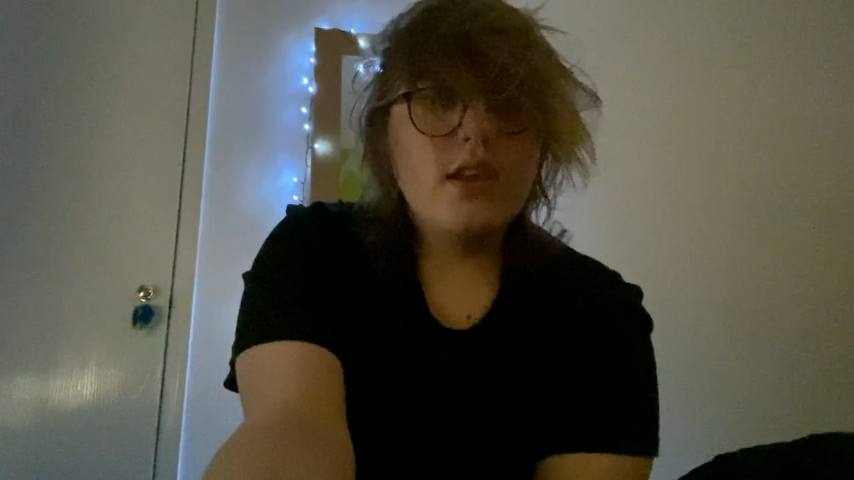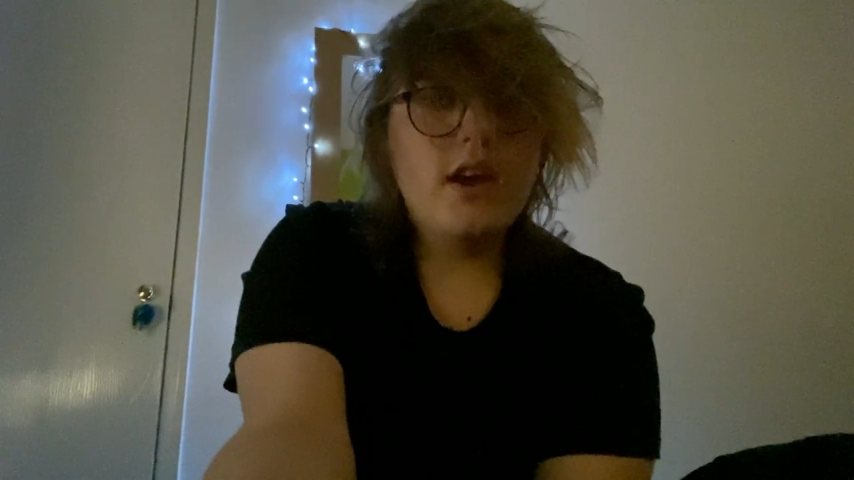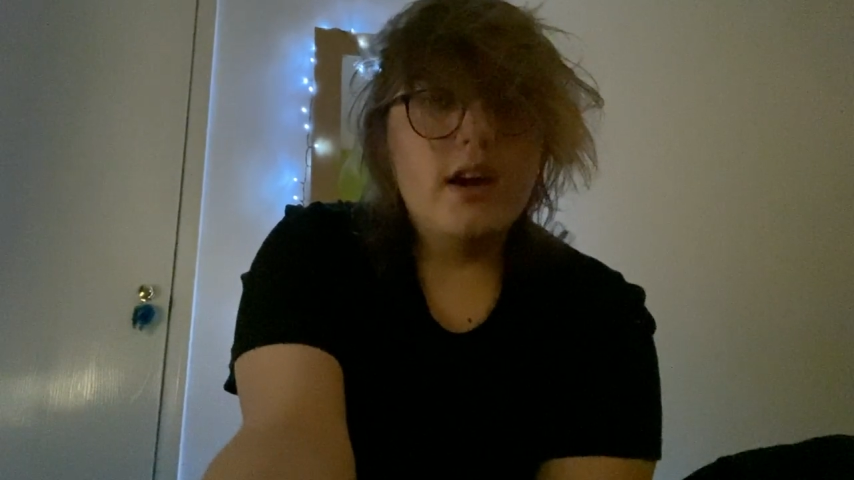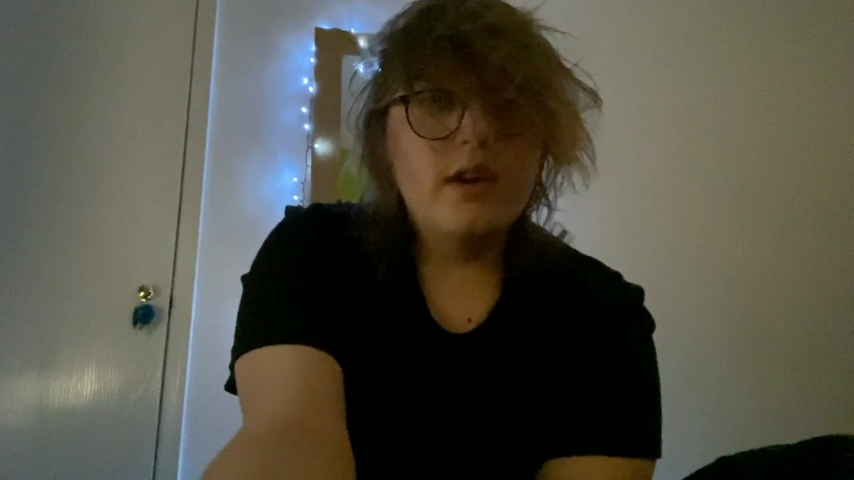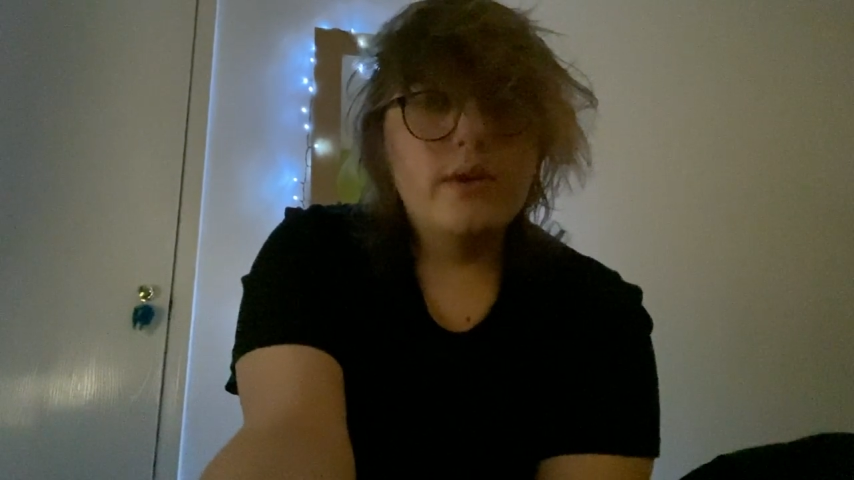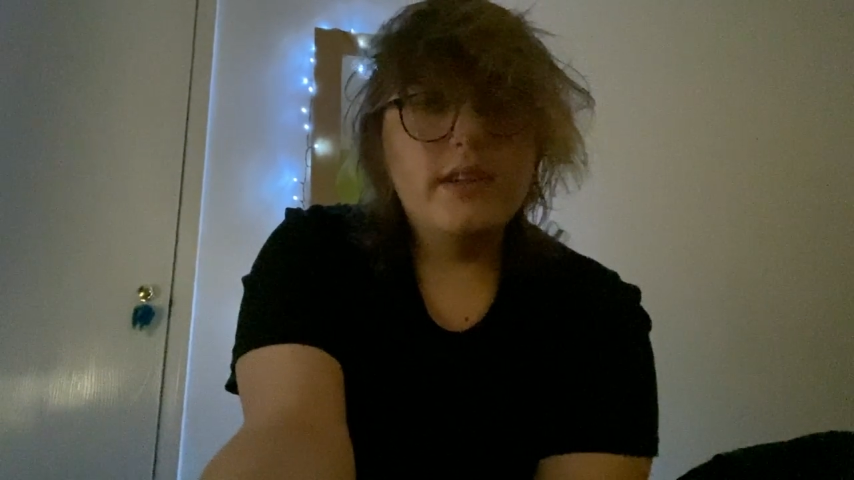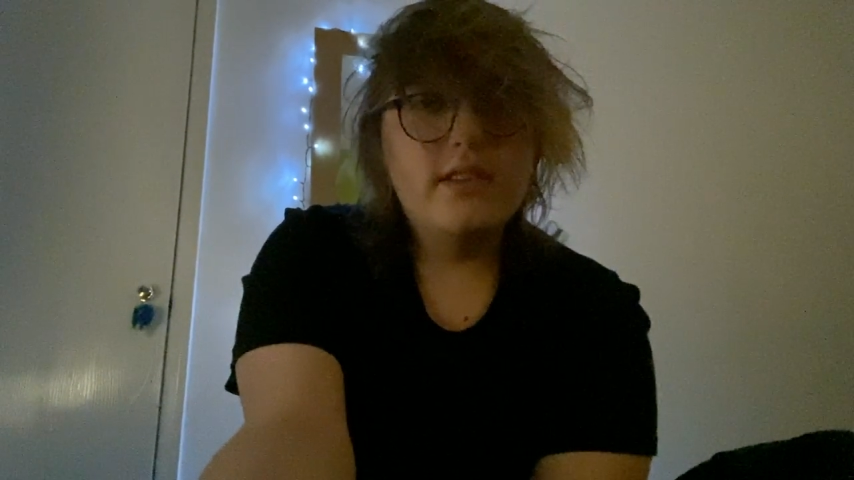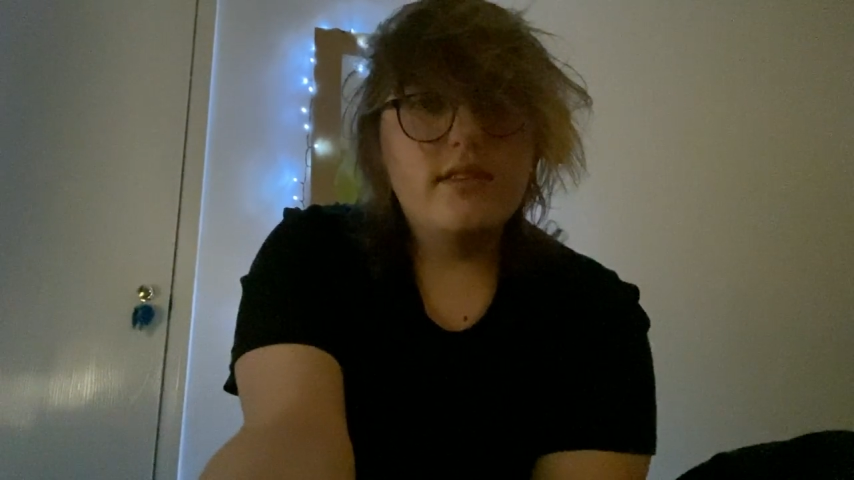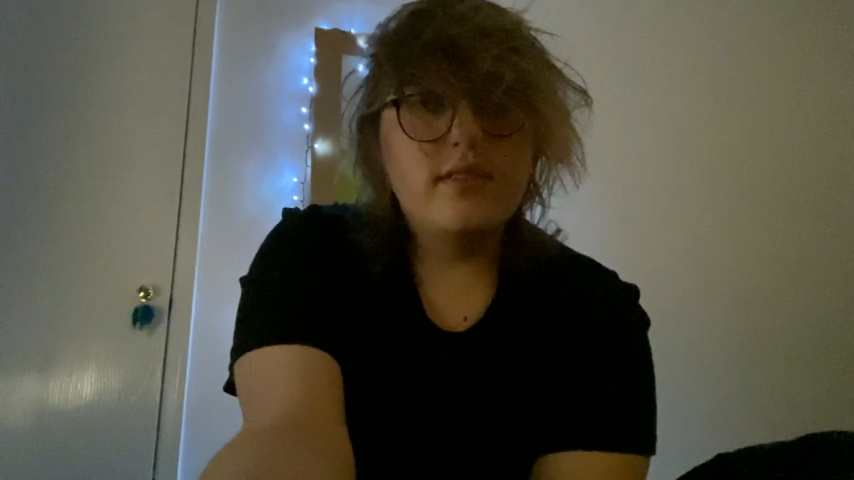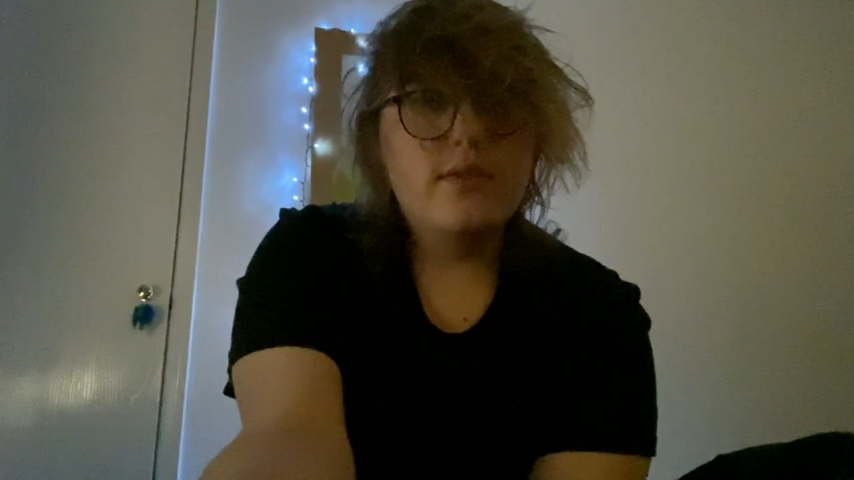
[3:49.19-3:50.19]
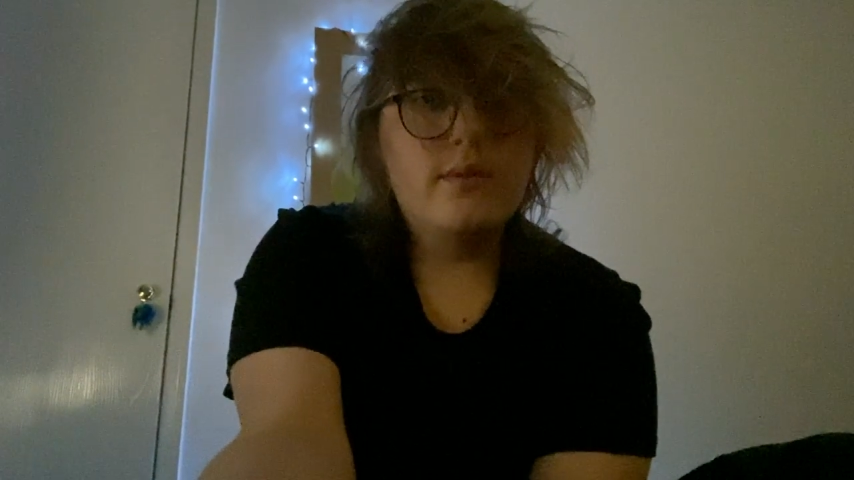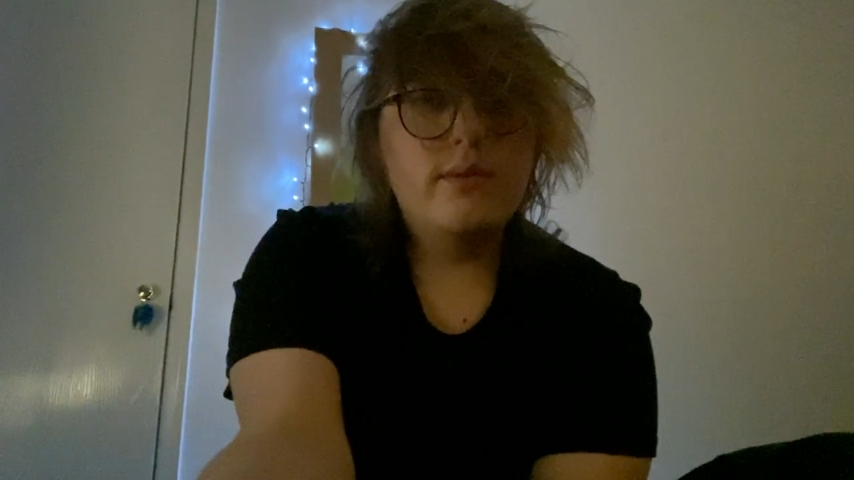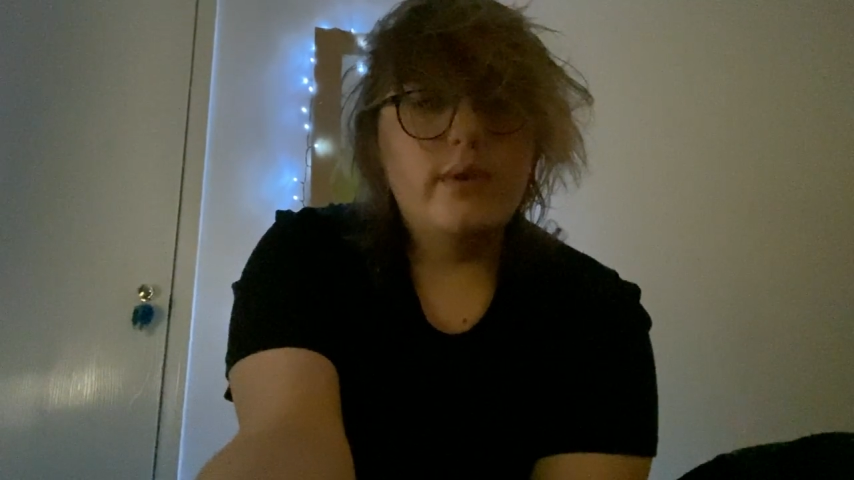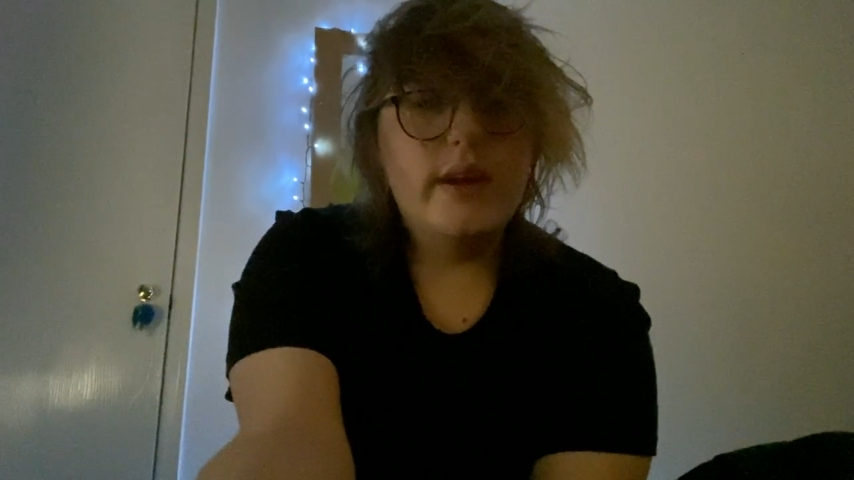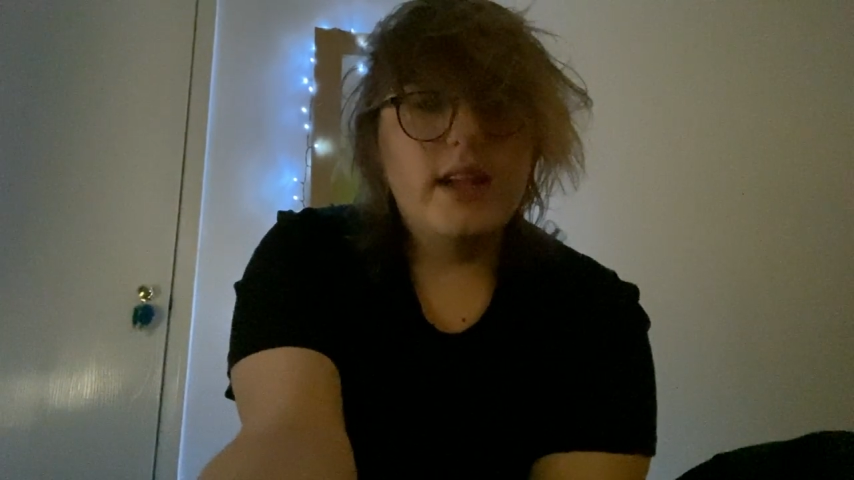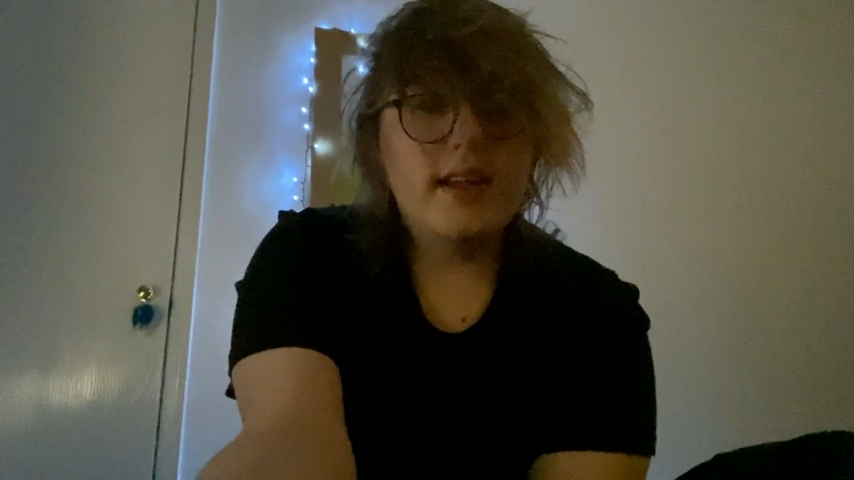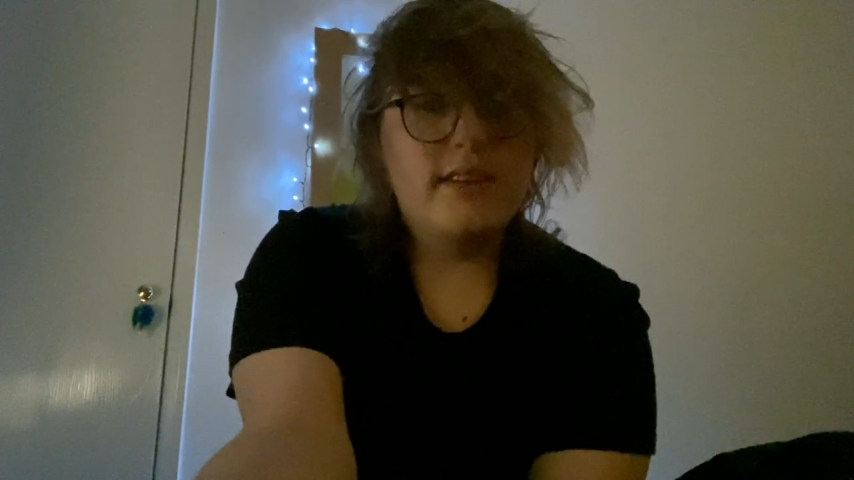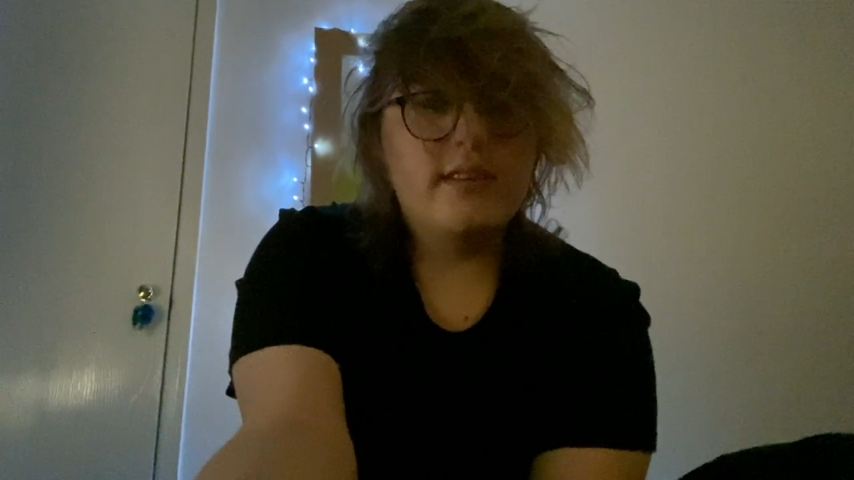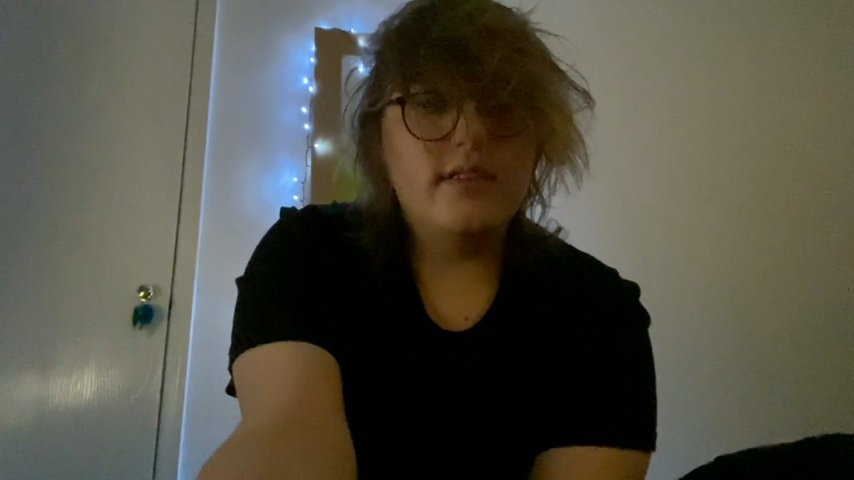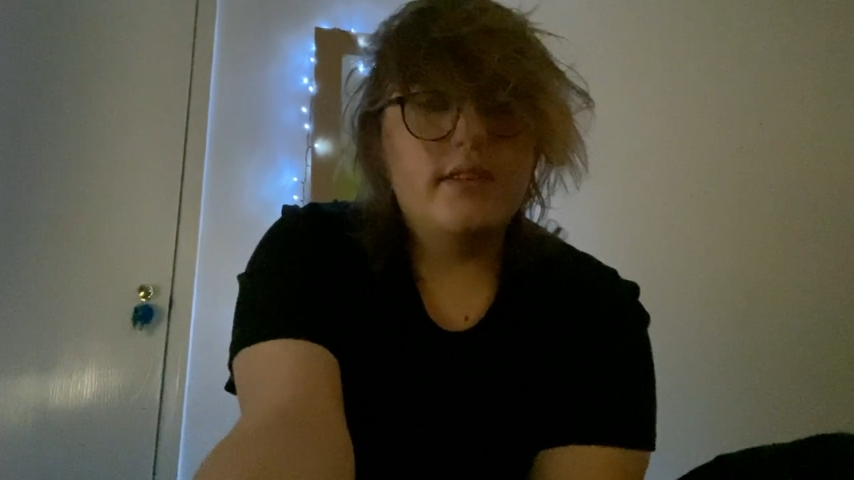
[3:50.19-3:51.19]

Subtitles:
I always re-listen